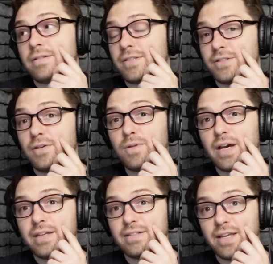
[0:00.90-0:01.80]
So
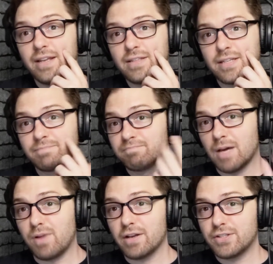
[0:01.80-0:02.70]
I did it.
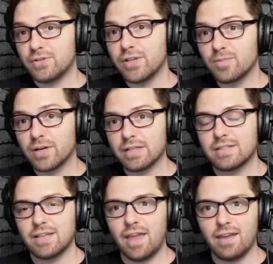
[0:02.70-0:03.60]
I bought a
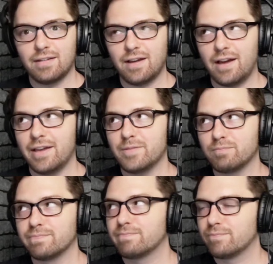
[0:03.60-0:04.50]
StudioBricks, and I
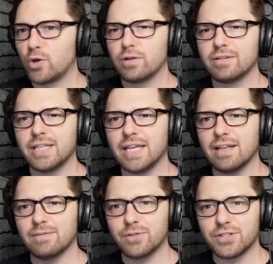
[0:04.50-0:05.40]
am currently in
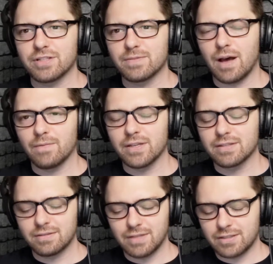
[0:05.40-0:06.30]
it, which is
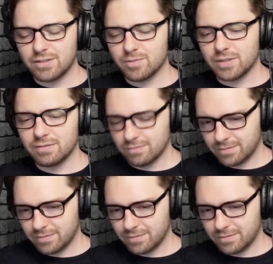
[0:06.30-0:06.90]
obvious. That's stupid.